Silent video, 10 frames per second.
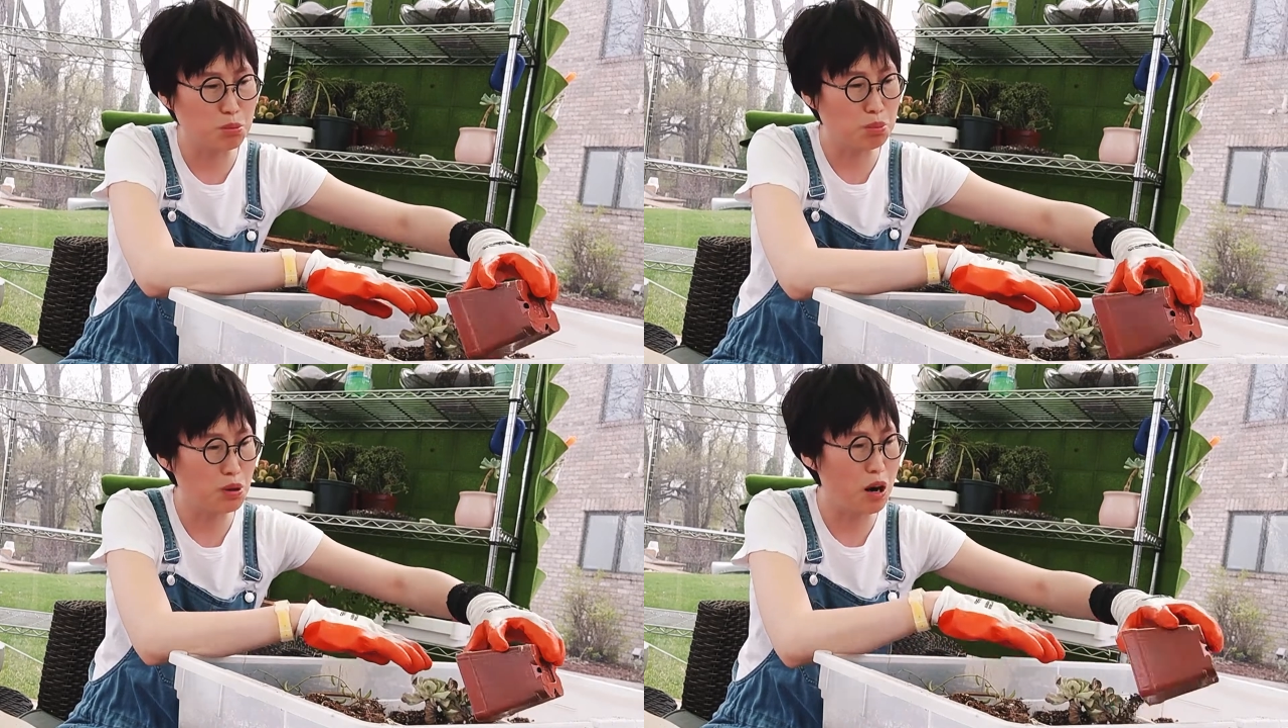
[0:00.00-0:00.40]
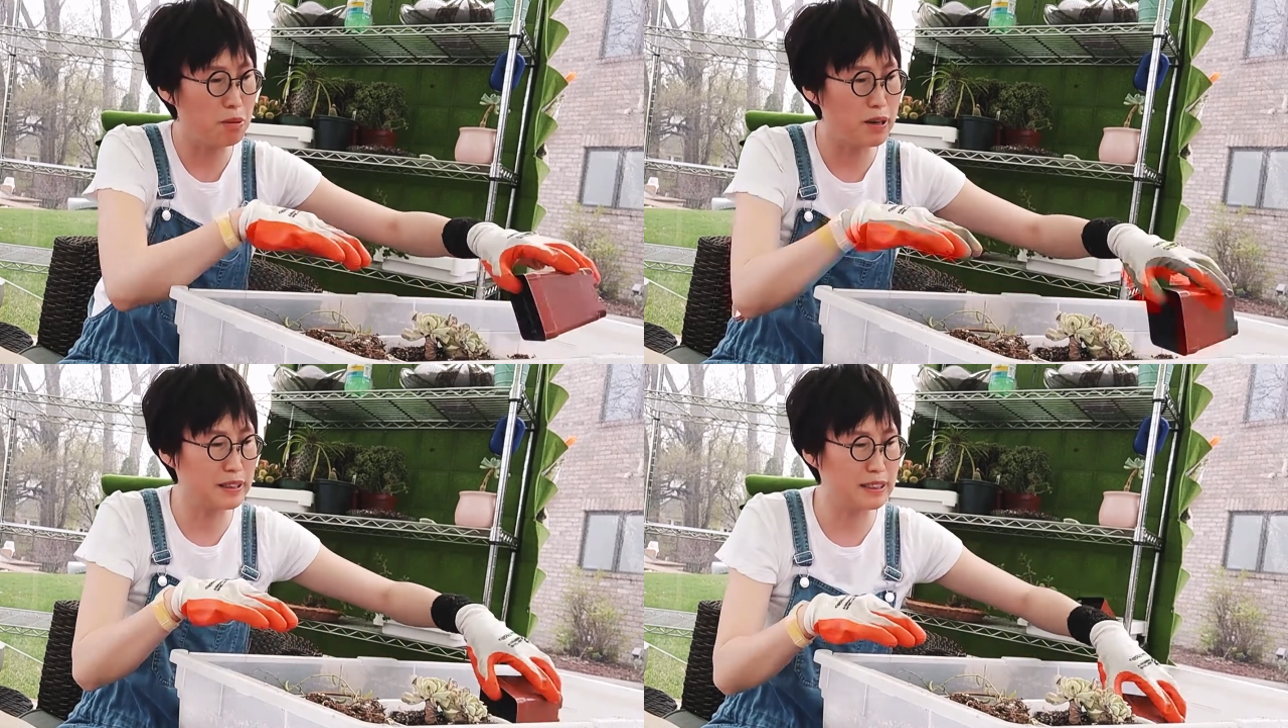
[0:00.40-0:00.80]

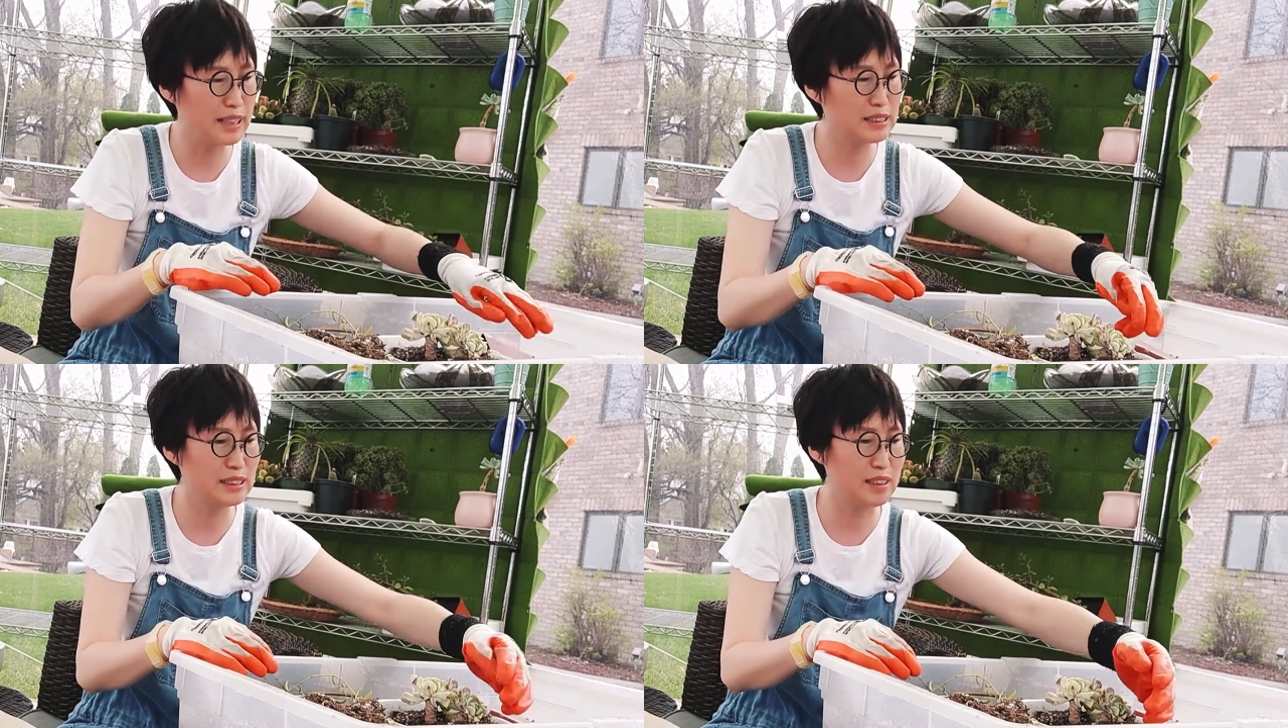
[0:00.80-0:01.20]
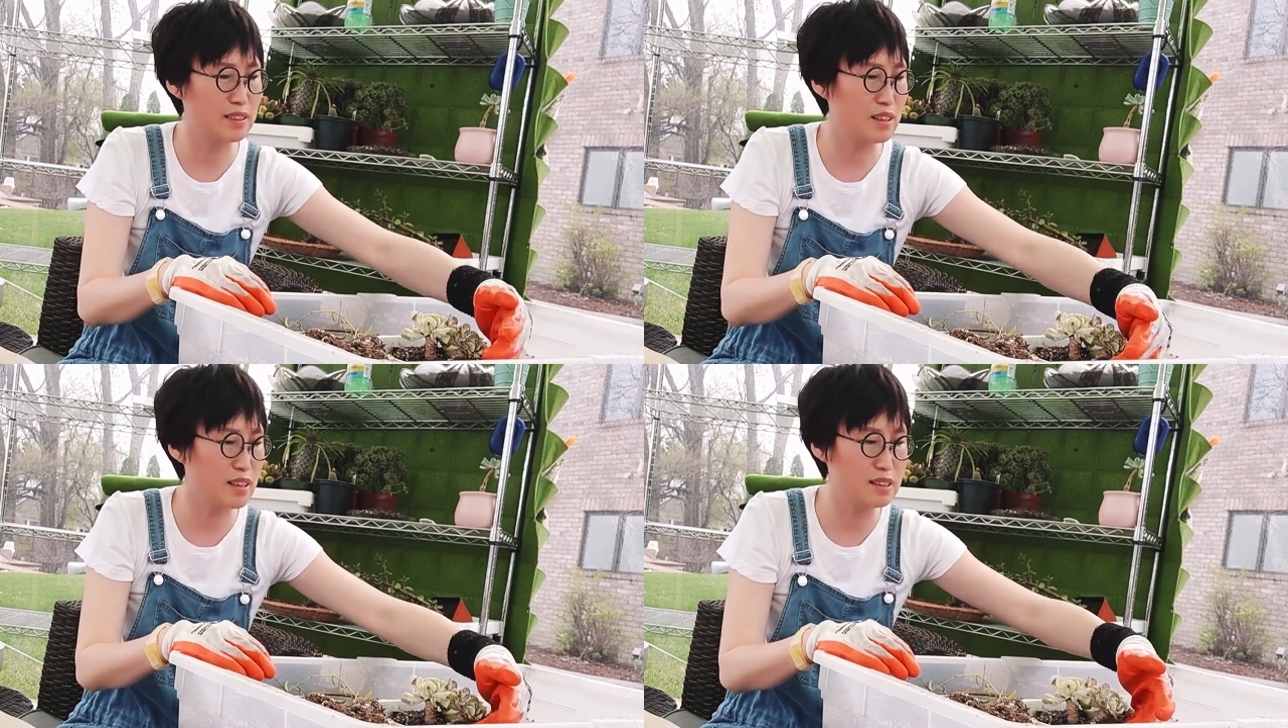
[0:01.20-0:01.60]
propagation
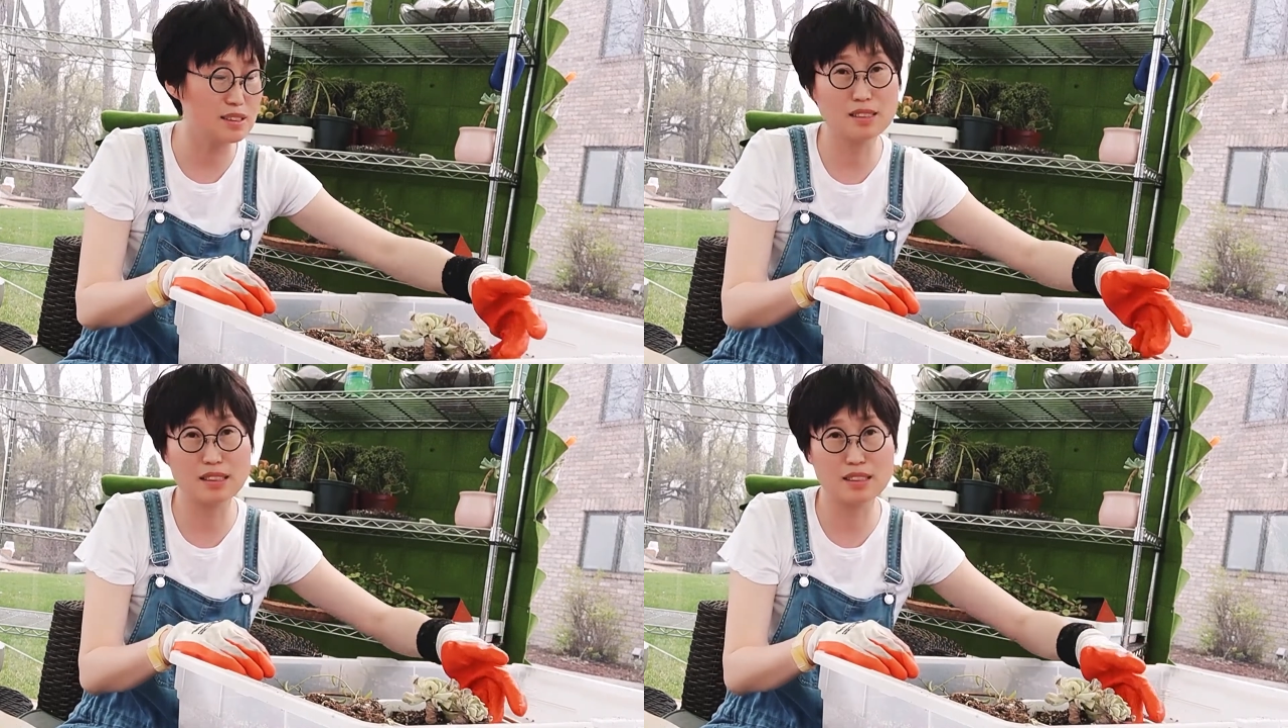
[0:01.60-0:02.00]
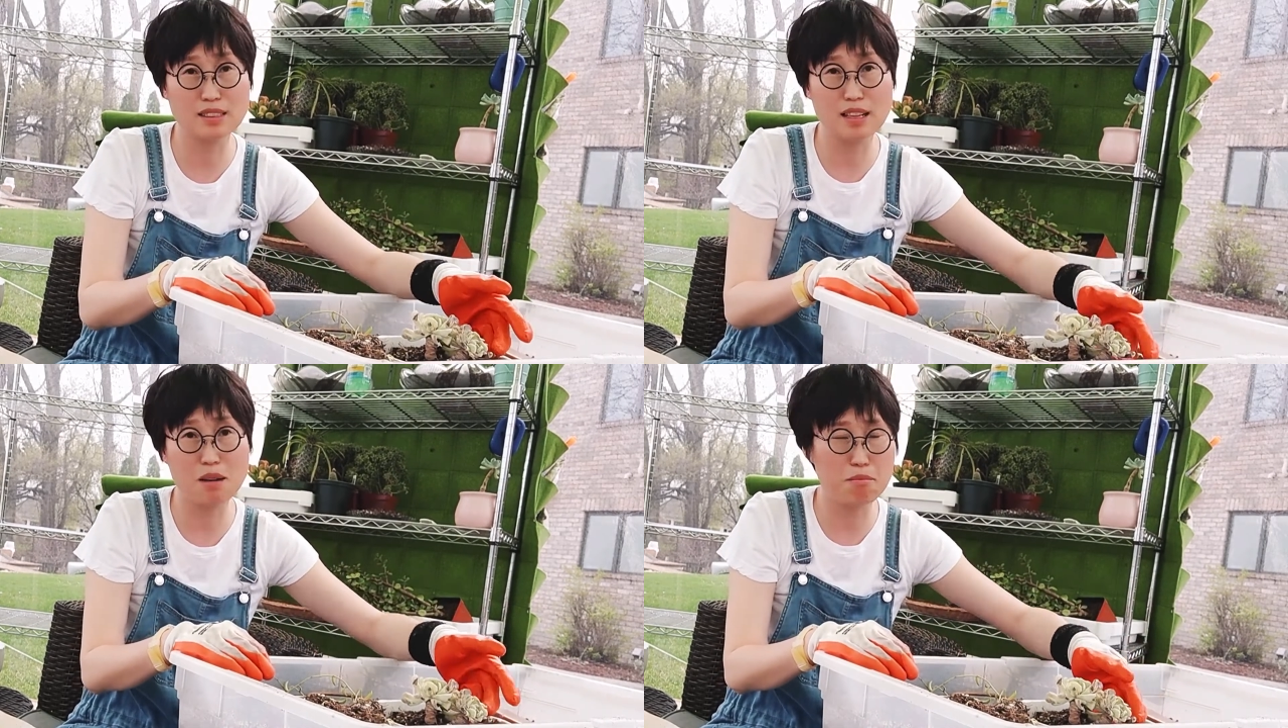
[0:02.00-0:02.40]
is just
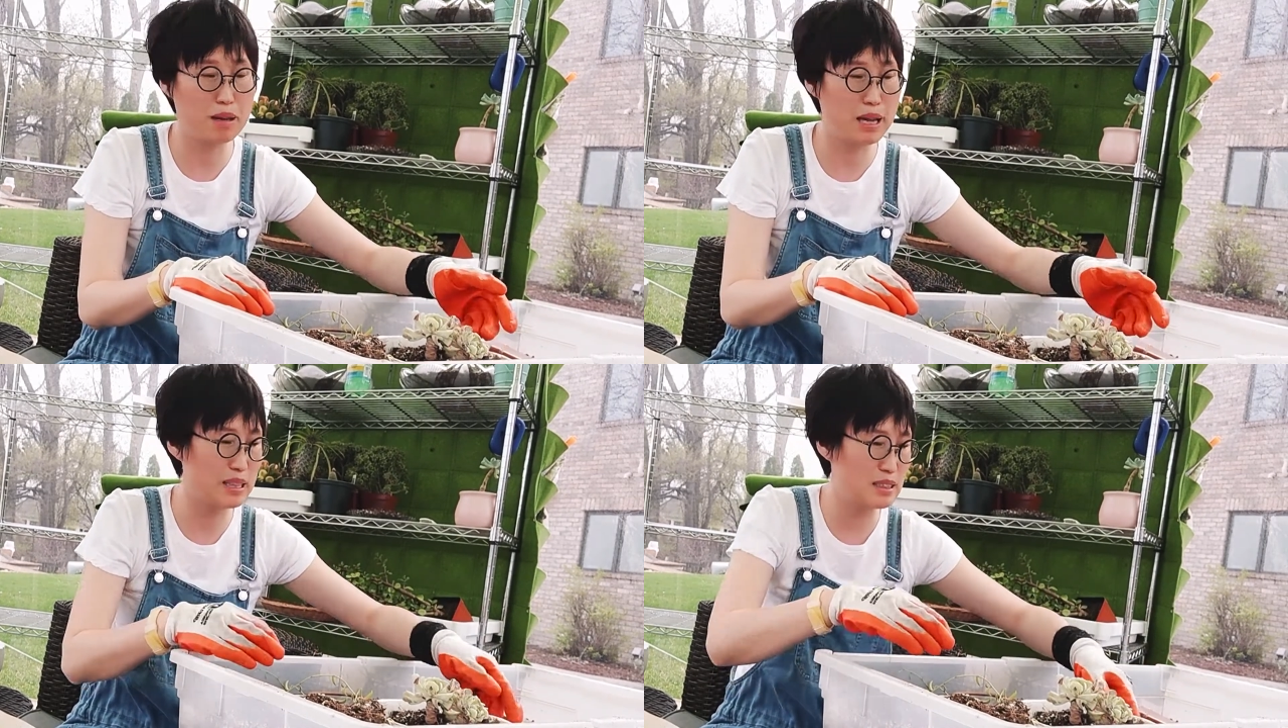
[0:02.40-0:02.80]
amazing.